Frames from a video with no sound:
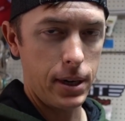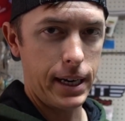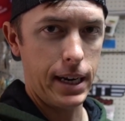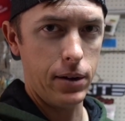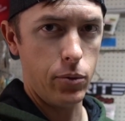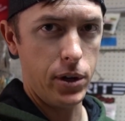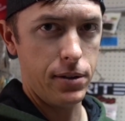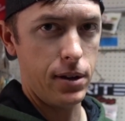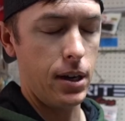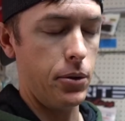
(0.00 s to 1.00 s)
Again,
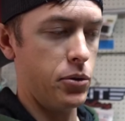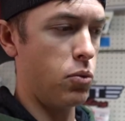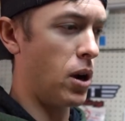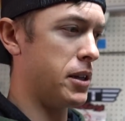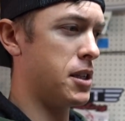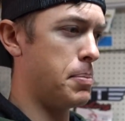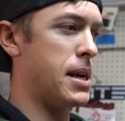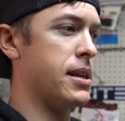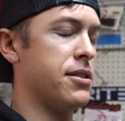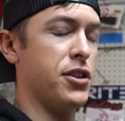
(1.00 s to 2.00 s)
with Ron
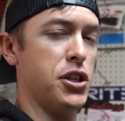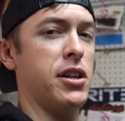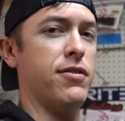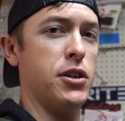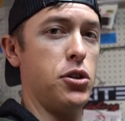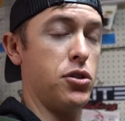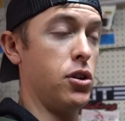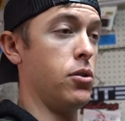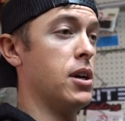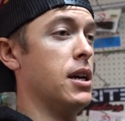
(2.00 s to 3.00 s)
Speed's Fishing Adventure.
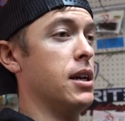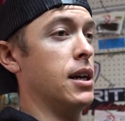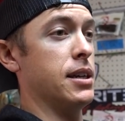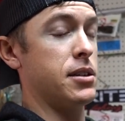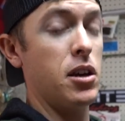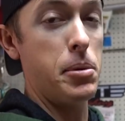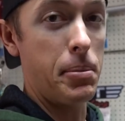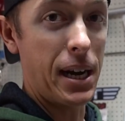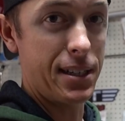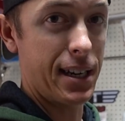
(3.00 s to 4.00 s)
So it's going to be
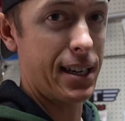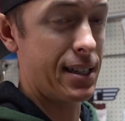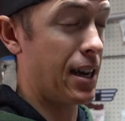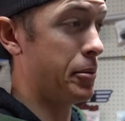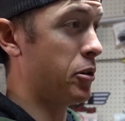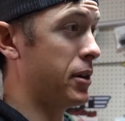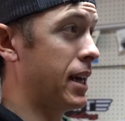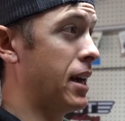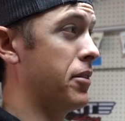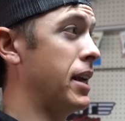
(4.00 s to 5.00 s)
my second time going
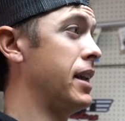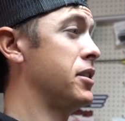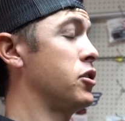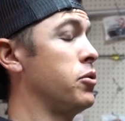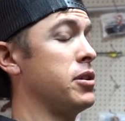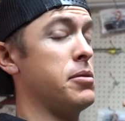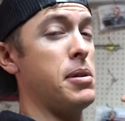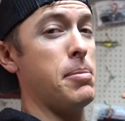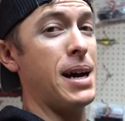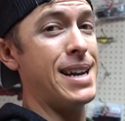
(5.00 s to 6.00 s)
down. It is going to be
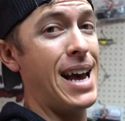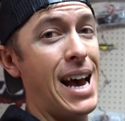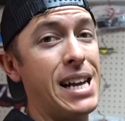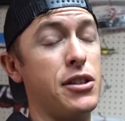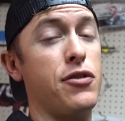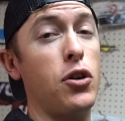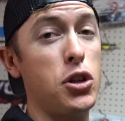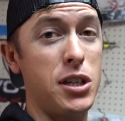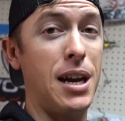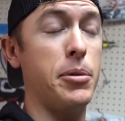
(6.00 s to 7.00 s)
my dad's
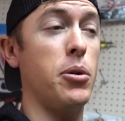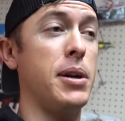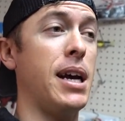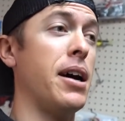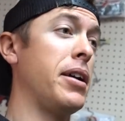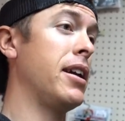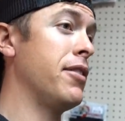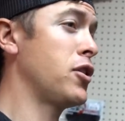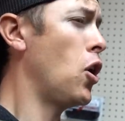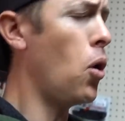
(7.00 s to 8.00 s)
first time going down. And
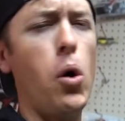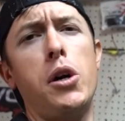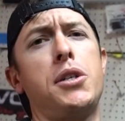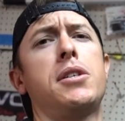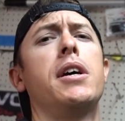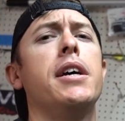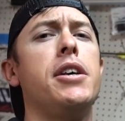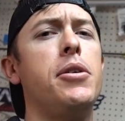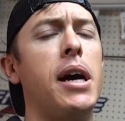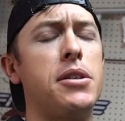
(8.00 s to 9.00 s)
of course,
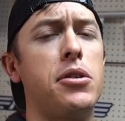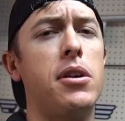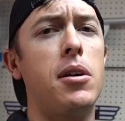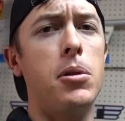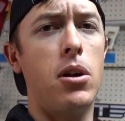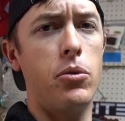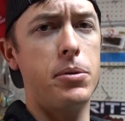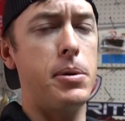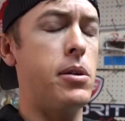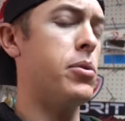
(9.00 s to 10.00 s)
you guys are going to come along with
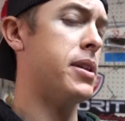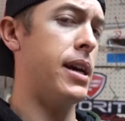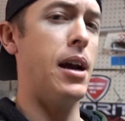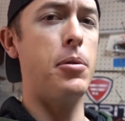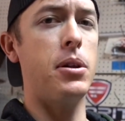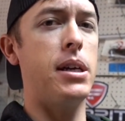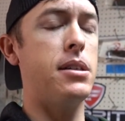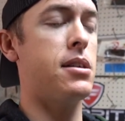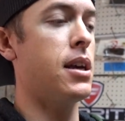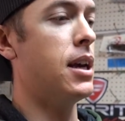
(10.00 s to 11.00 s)
me with the camera
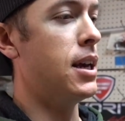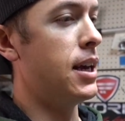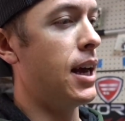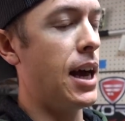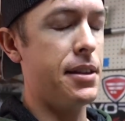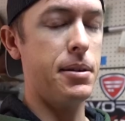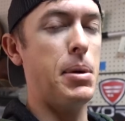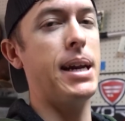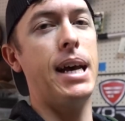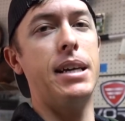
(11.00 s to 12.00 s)
lens. I think
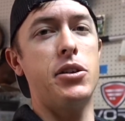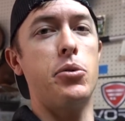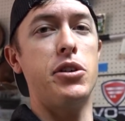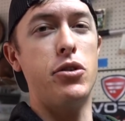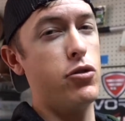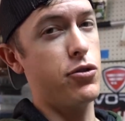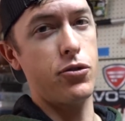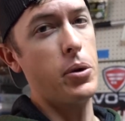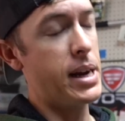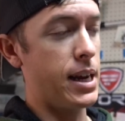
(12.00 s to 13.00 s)
my dad is going to
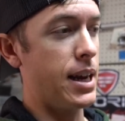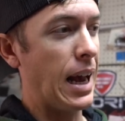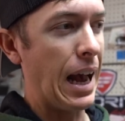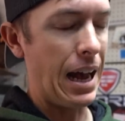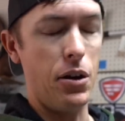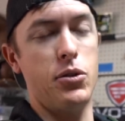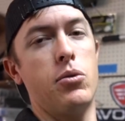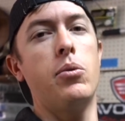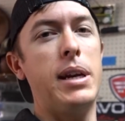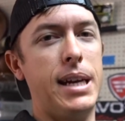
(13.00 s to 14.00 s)
freak out
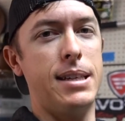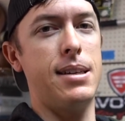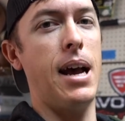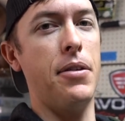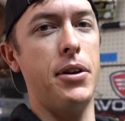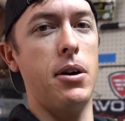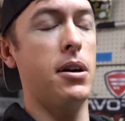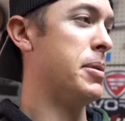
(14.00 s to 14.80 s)
when he gets down there.